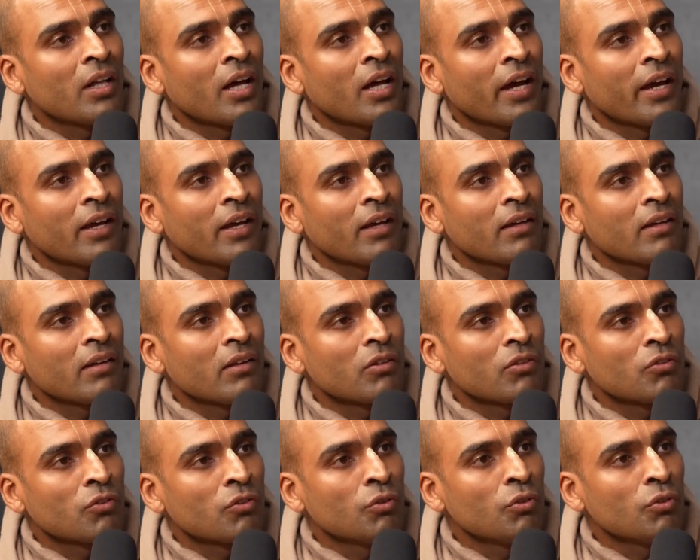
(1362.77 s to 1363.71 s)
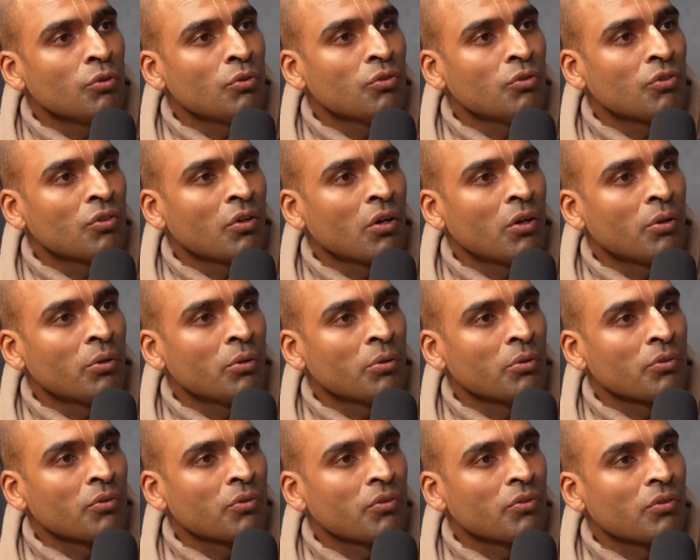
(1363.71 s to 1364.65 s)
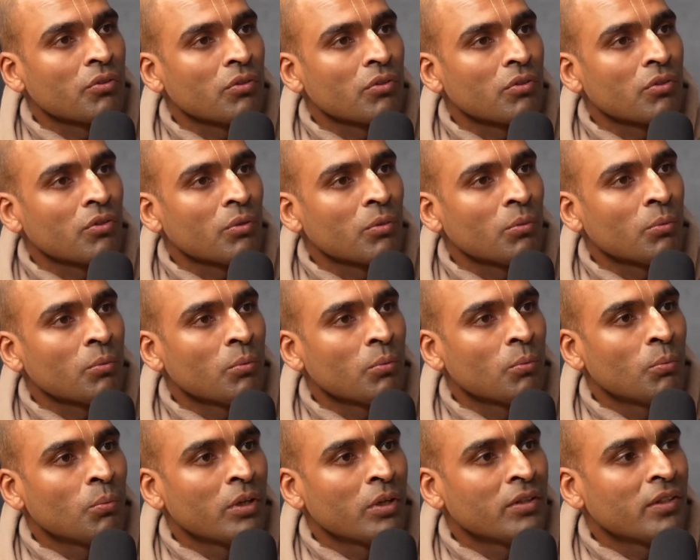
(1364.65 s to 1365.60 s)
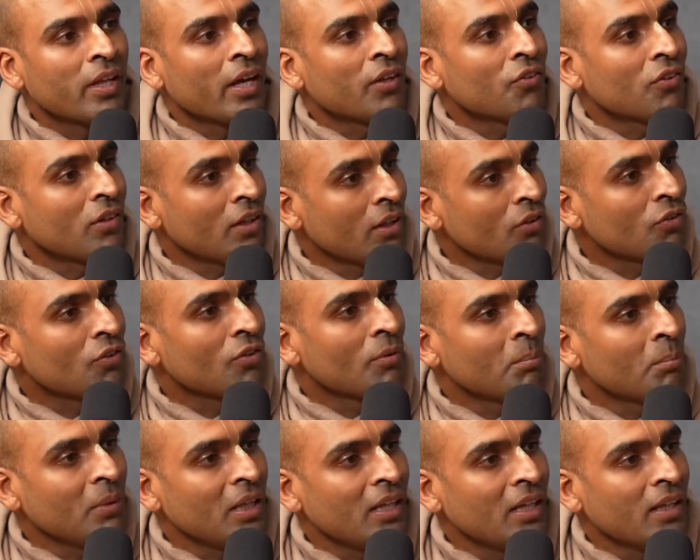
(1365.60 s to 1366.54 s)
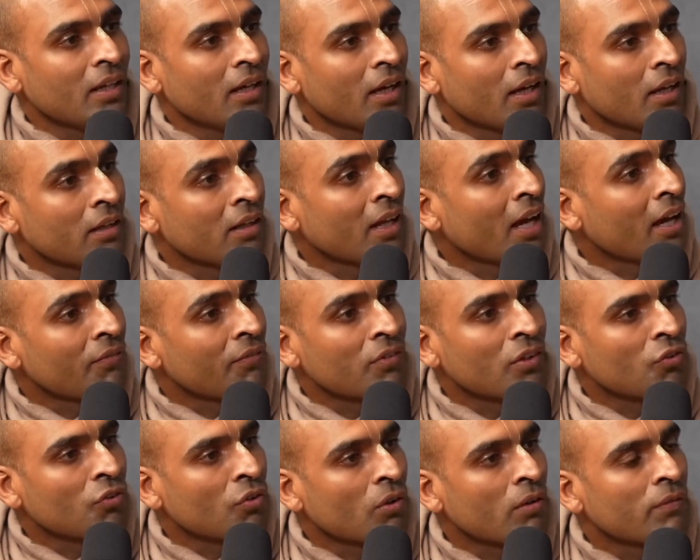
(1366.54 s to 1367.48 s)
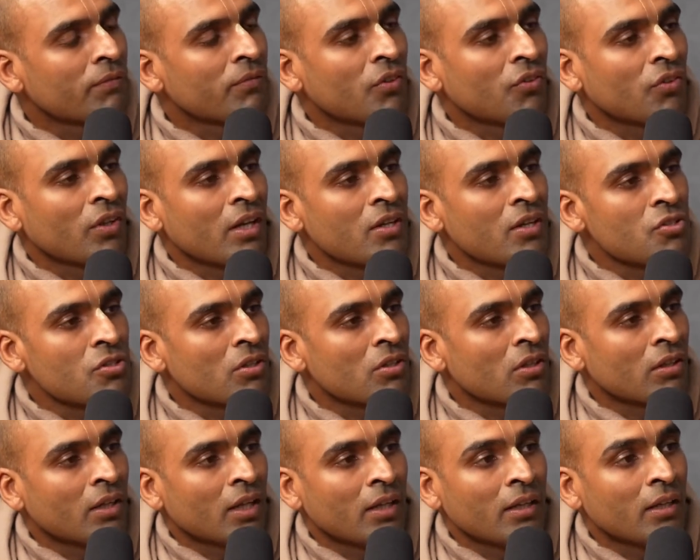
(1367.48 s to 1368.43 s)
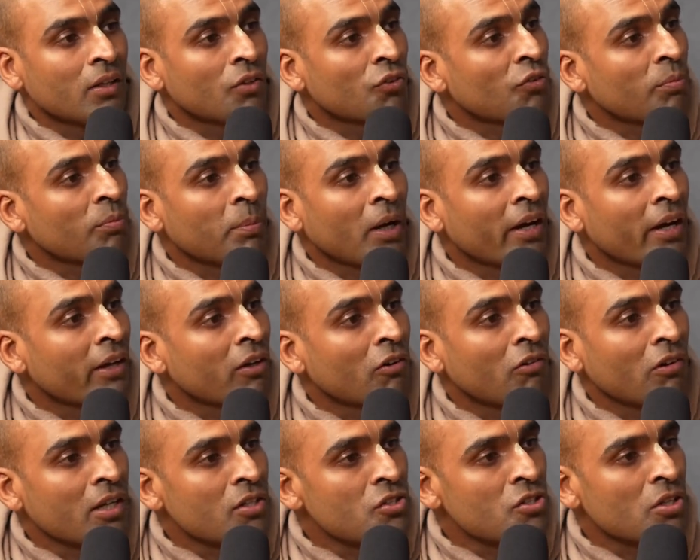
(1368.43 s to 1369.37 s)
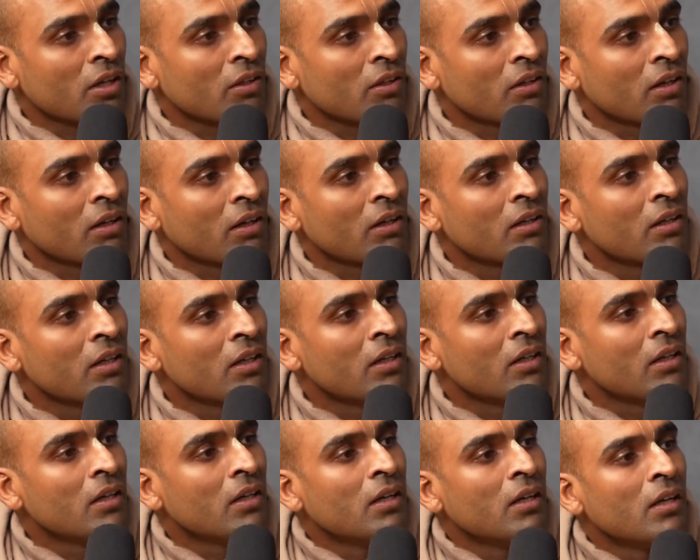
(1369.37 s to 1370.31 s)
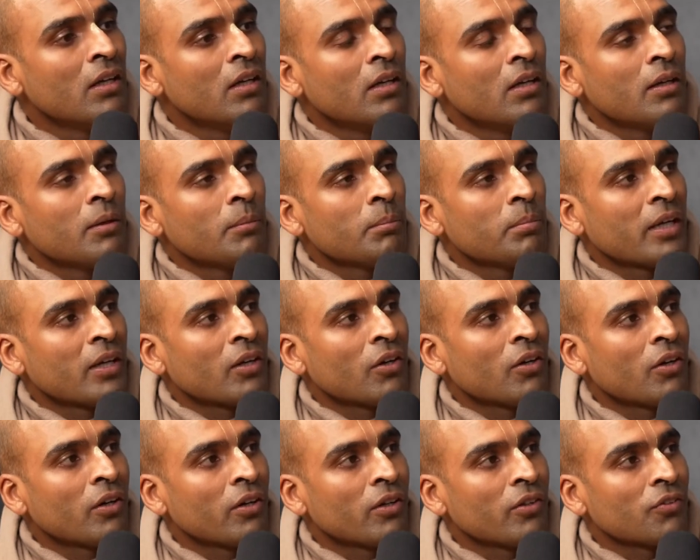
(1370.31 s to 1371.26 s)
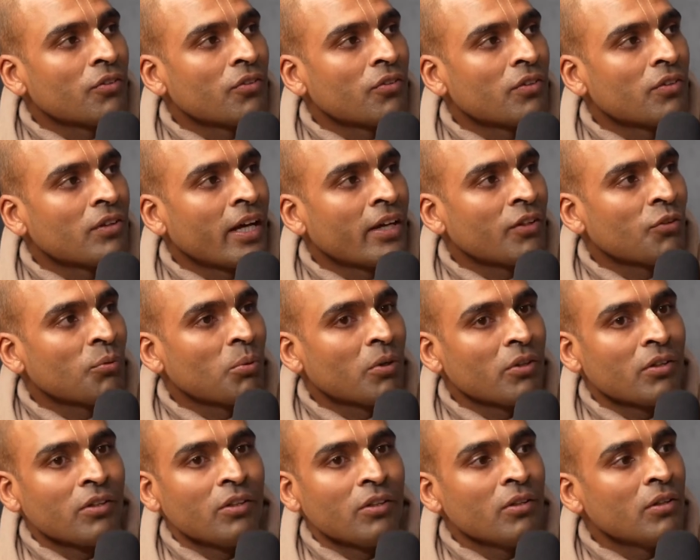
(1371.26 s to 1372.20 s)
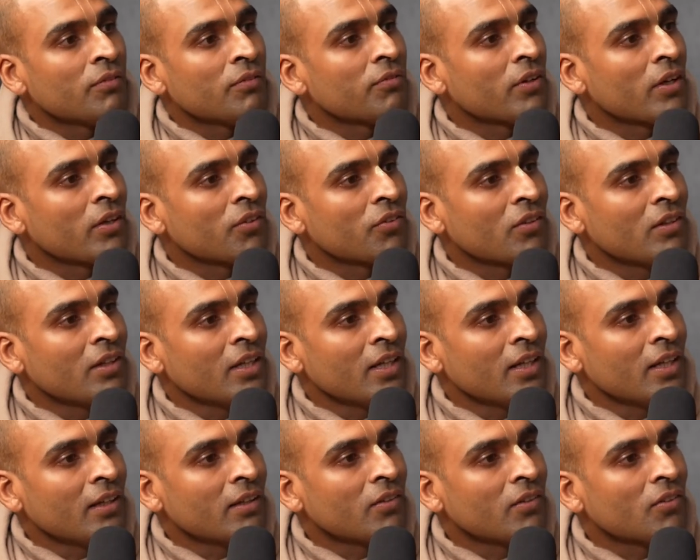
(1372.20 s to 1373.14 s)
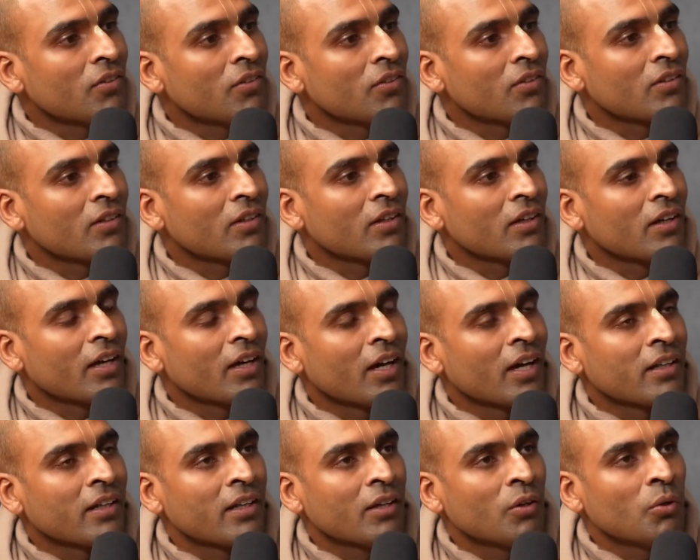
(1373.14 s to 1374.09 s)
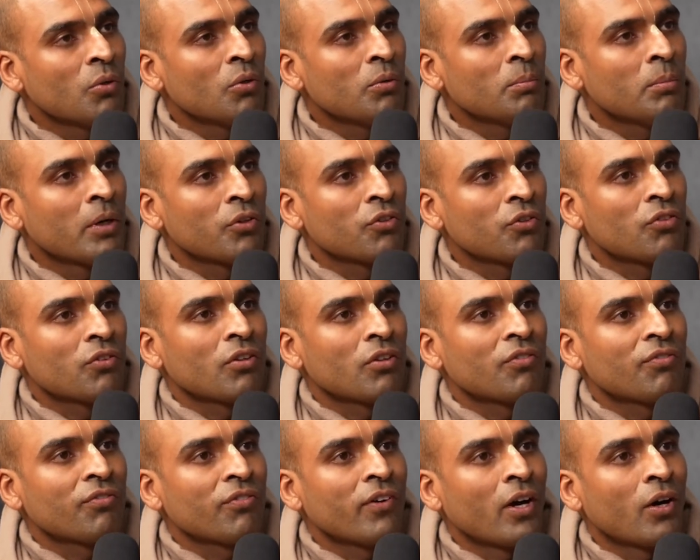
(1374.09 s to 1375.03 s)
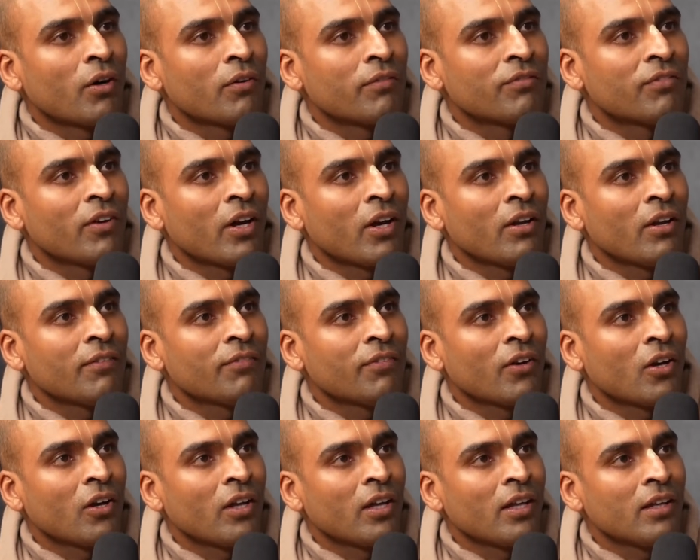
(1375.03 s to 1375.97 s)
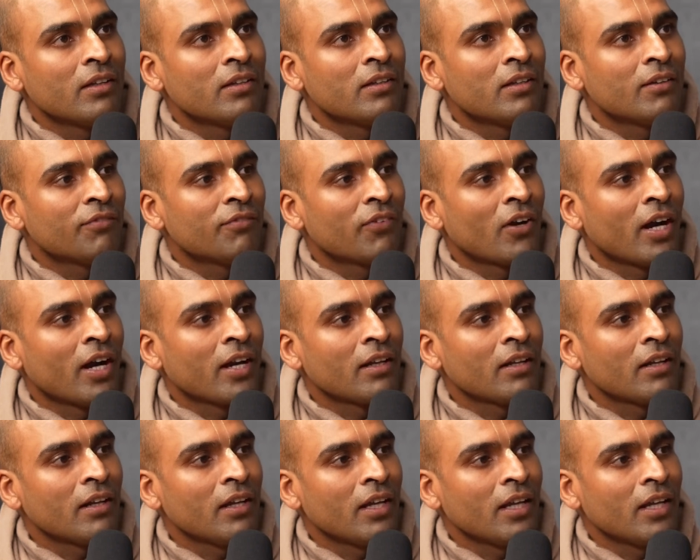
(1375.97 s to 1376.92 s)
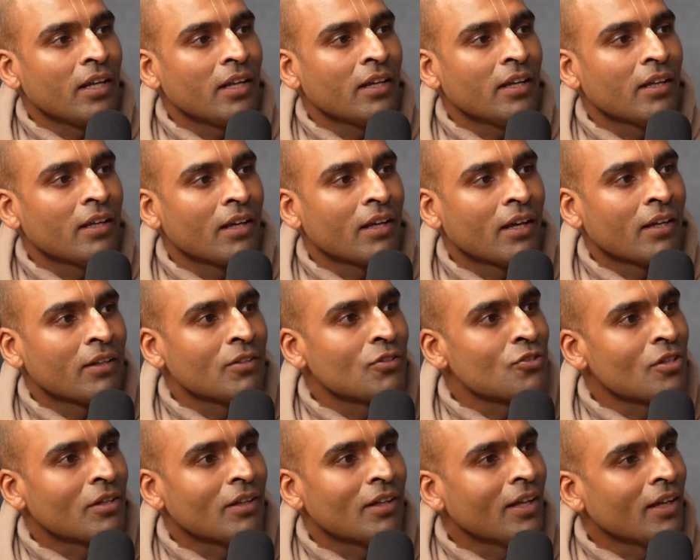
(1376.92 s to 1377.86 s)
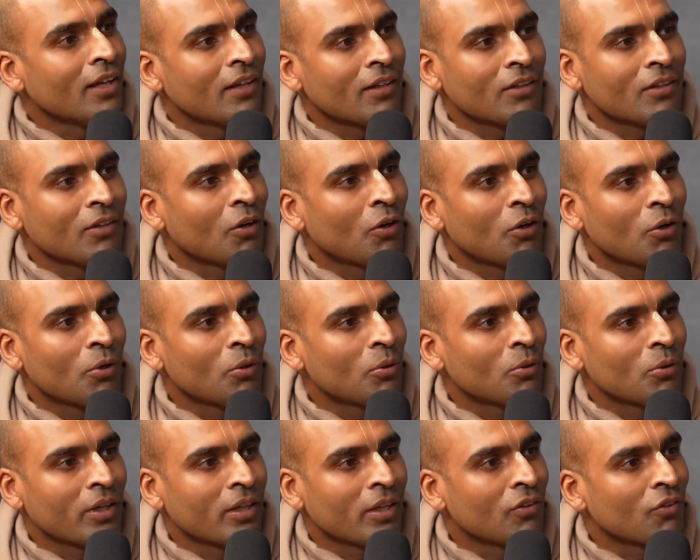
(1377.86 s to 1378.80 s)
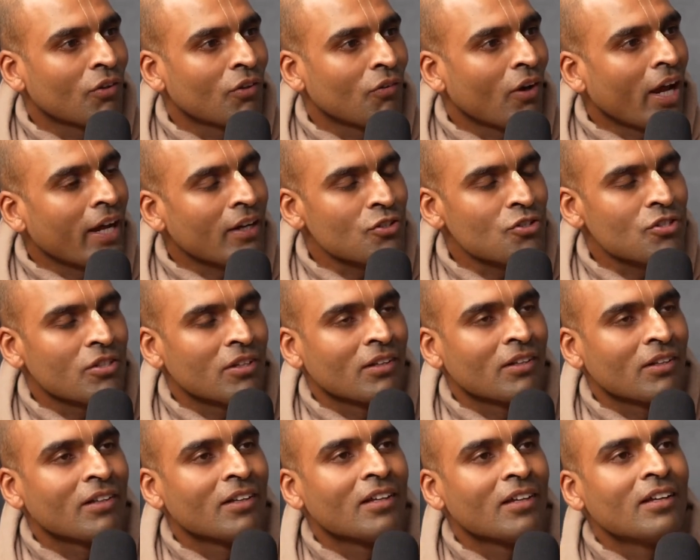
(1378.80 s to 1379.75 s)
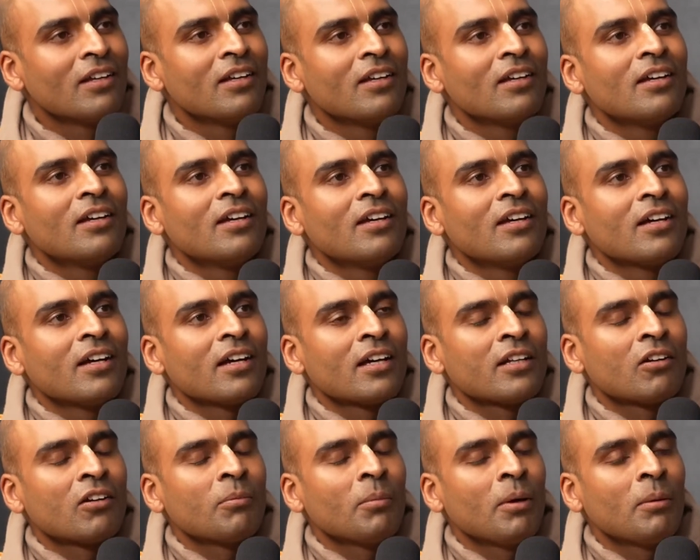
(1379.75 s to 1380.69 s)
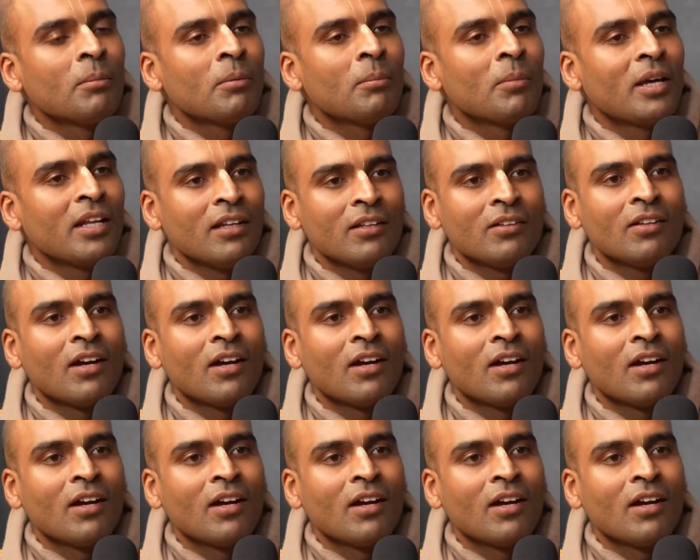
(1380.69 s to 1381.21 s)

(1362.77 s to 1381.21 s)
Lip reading: like two souls were destined to meet and have this conversation and inspire each other, because that's what the universe needs. And it almost just felt very, very divinely engineered, the whole interaction. And I remember many